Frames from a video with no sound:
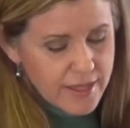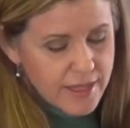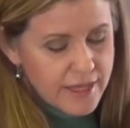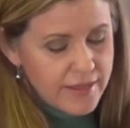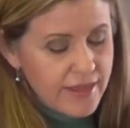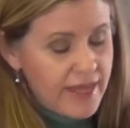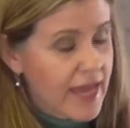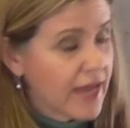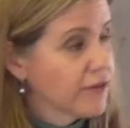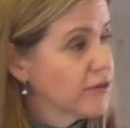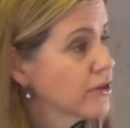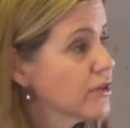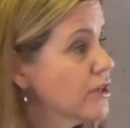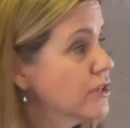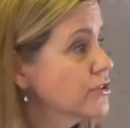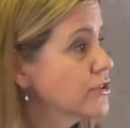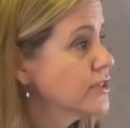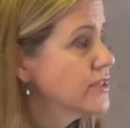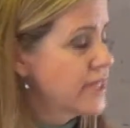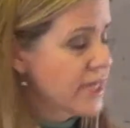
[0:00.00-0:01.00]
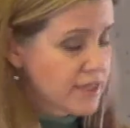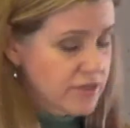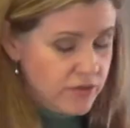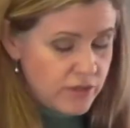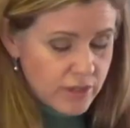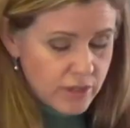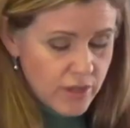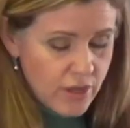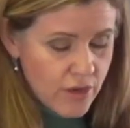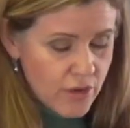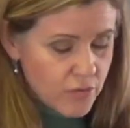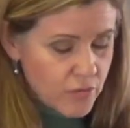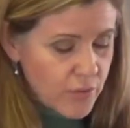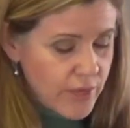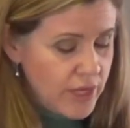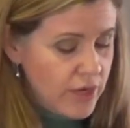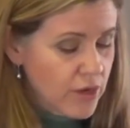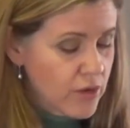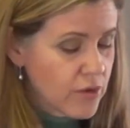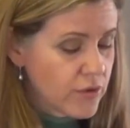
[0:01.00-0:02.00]
In the agricultural sector alone,
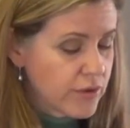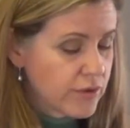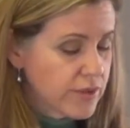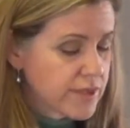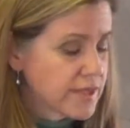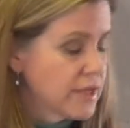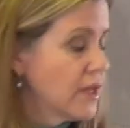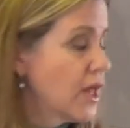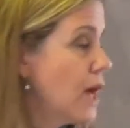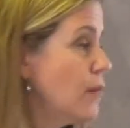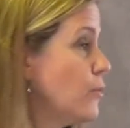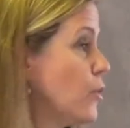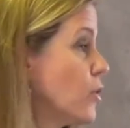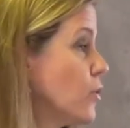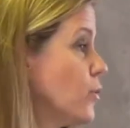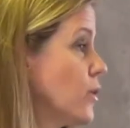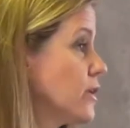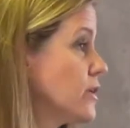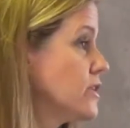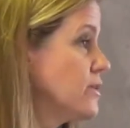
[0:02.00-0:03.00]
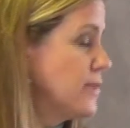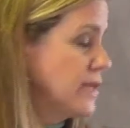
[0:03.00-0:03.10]
we know there is a lot more work